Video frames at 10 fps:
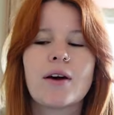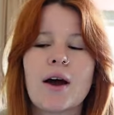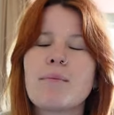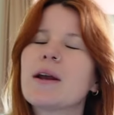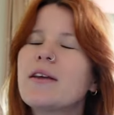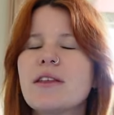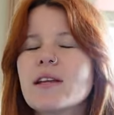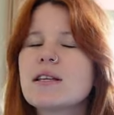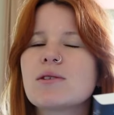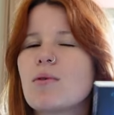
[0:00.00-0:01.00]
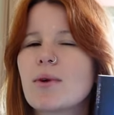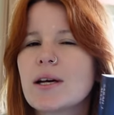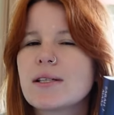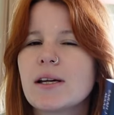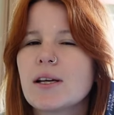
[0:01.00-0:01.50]
Uh, but I think this one will
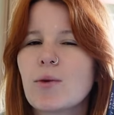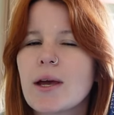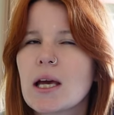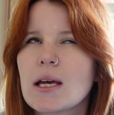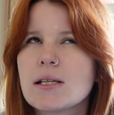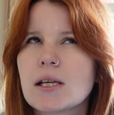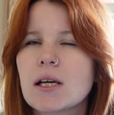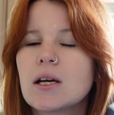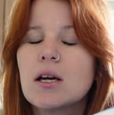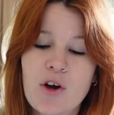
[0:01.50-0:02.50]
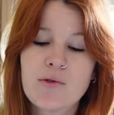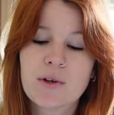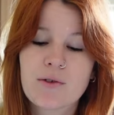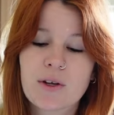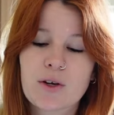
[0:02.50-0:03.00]
get done in a week easy. Heard
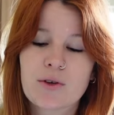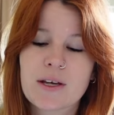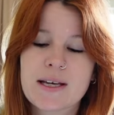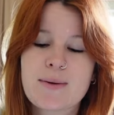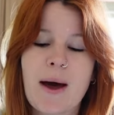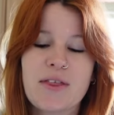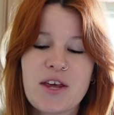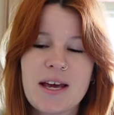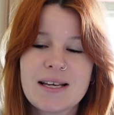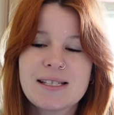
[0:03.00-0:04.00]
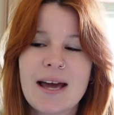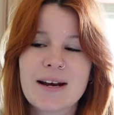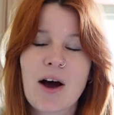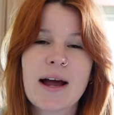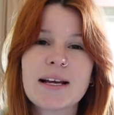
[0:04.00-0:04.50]
really, really good things about this.
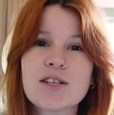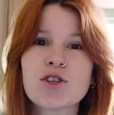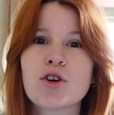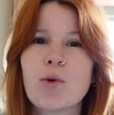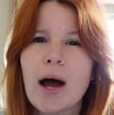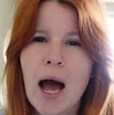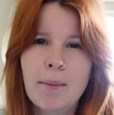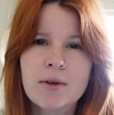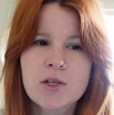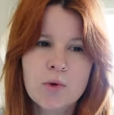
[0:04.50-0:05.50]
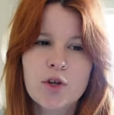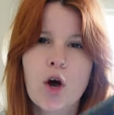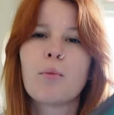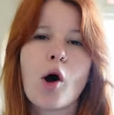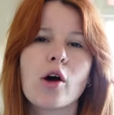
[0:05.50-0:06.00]
And I need to know what happens with
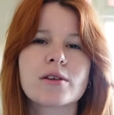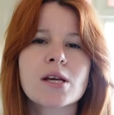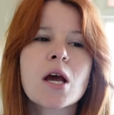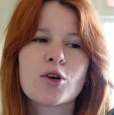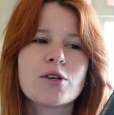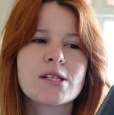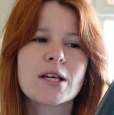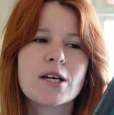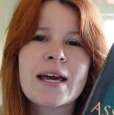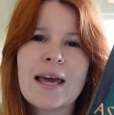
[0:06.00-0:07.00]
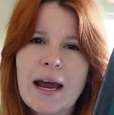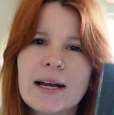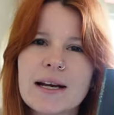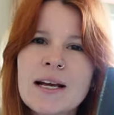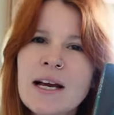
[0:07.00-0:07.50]
her boss. Because
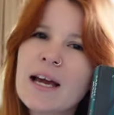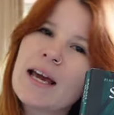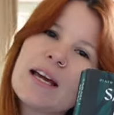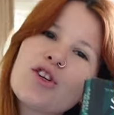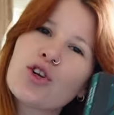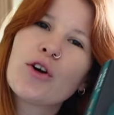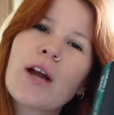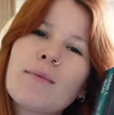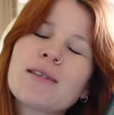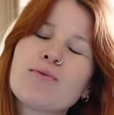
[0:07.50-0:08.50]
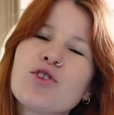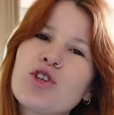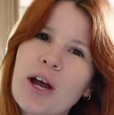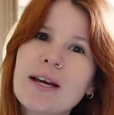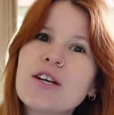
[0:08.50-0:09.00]
again, he showed up some
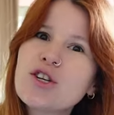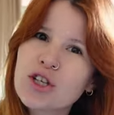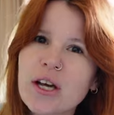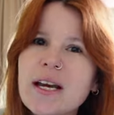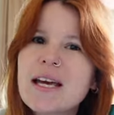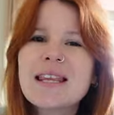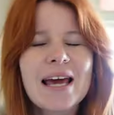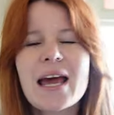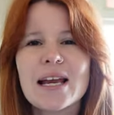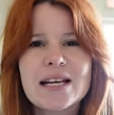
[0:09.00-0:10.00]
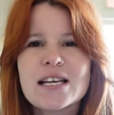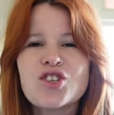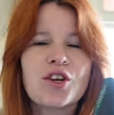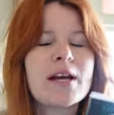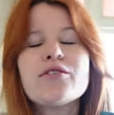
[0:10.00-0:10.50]
shady in the end.
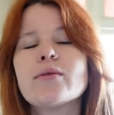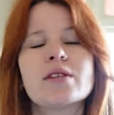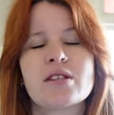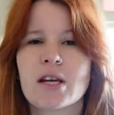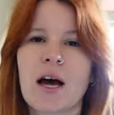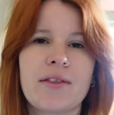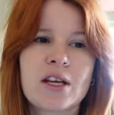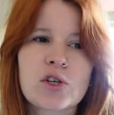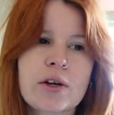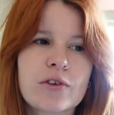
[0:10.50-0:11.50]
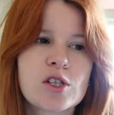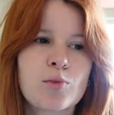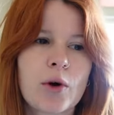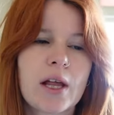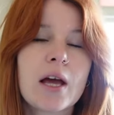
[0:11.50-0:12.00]
He's shady from the start, and that's not even a
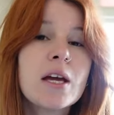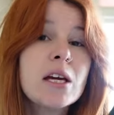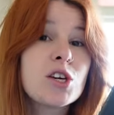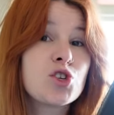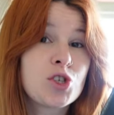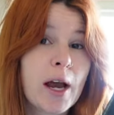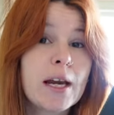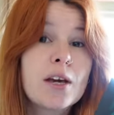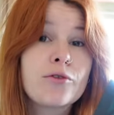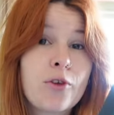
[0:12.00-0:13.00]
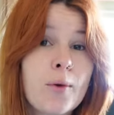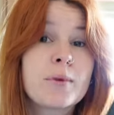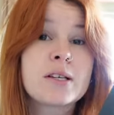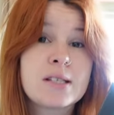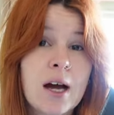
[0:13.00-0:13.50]
spoiler. He's shady from
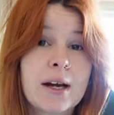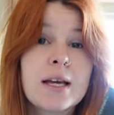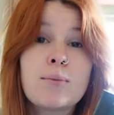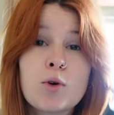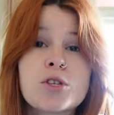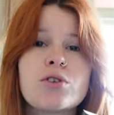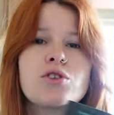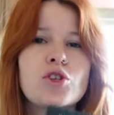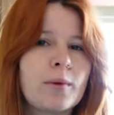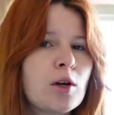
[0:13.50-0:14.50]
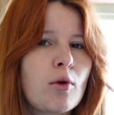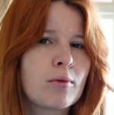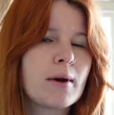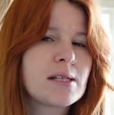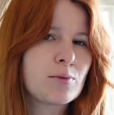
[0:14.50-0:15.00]
the start. He puts her in so many
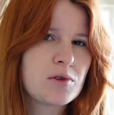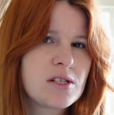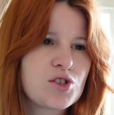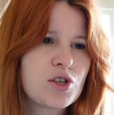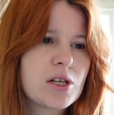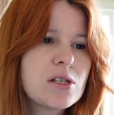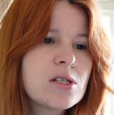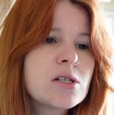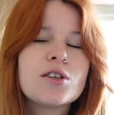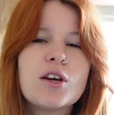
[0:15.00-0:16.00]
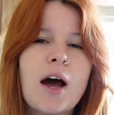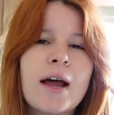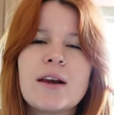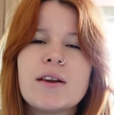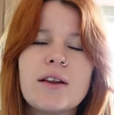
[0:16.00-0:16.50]
compromising positions,
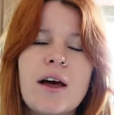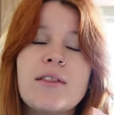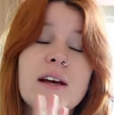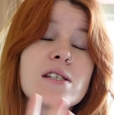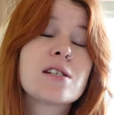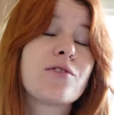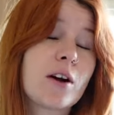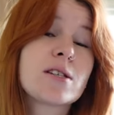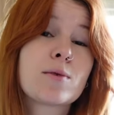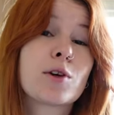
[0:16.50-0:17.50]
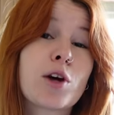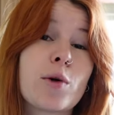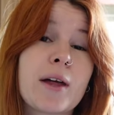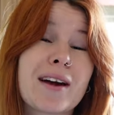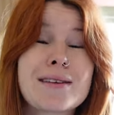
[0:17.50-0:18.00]
and and that's as far as I'm gonna go
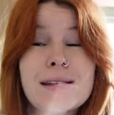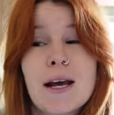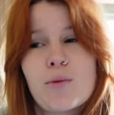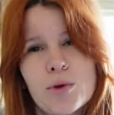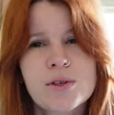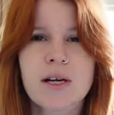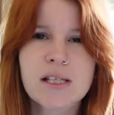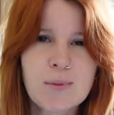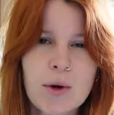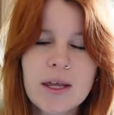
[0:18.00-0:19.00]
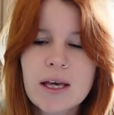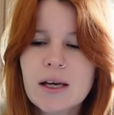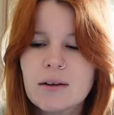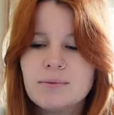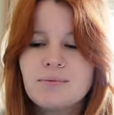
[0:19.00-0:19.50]
with that, because then I will start spoiling
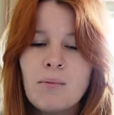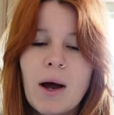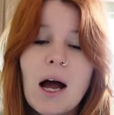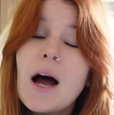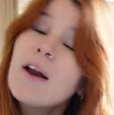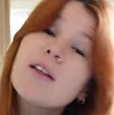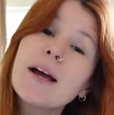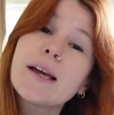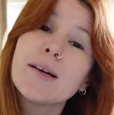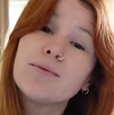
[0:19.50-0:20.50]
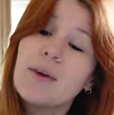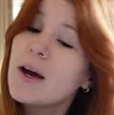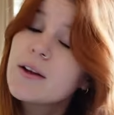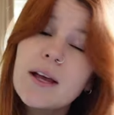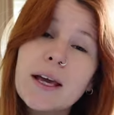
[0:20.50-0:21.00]
it. But I don't like him.
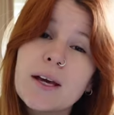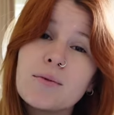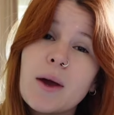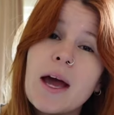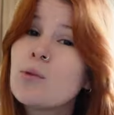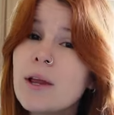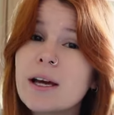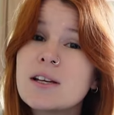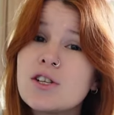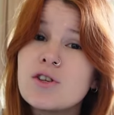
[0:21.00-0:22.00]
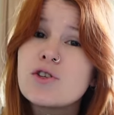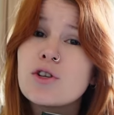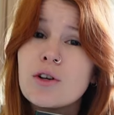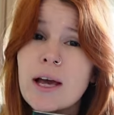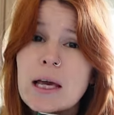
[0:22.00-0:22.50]
I don't like him. And will I continue to
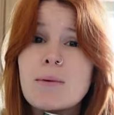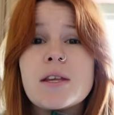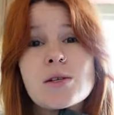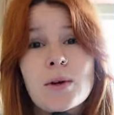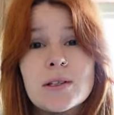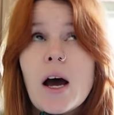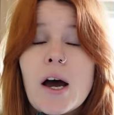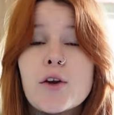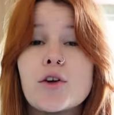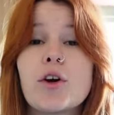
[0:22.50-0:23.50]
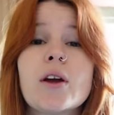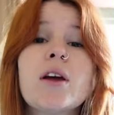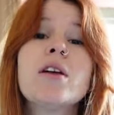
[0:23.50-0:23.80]
not like him in this one? I don't know.